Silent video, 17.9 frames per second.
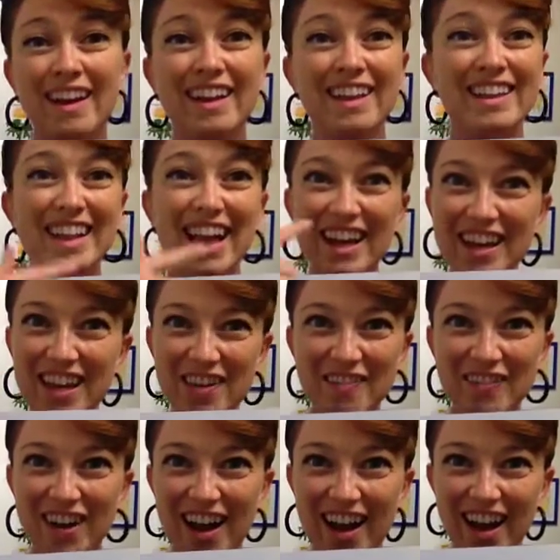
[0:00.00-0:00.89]
Lucky
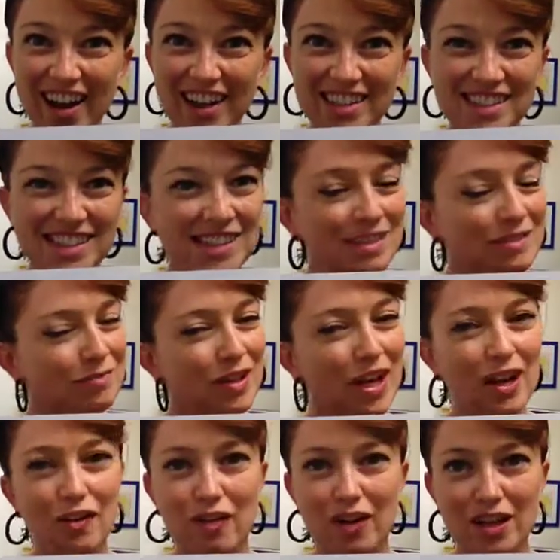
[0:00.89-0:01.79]
for us,
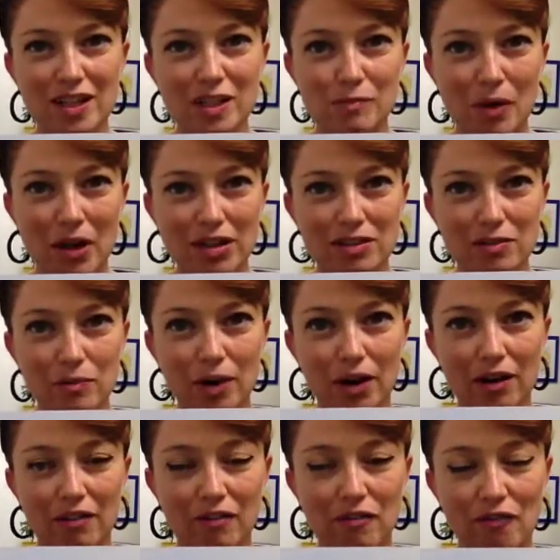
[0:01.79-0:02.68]
it already spells a
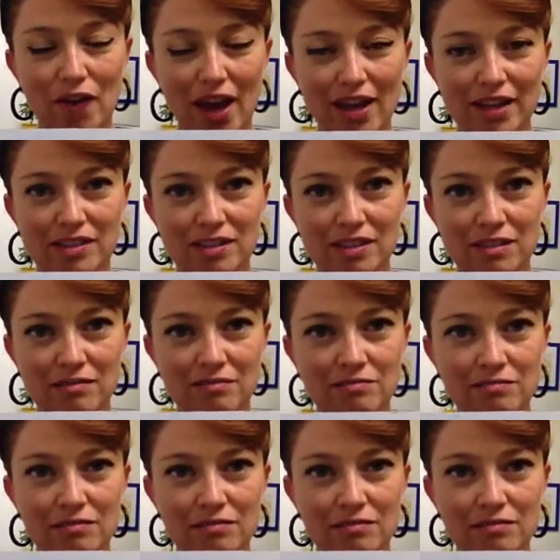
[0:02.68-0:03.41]
word, face.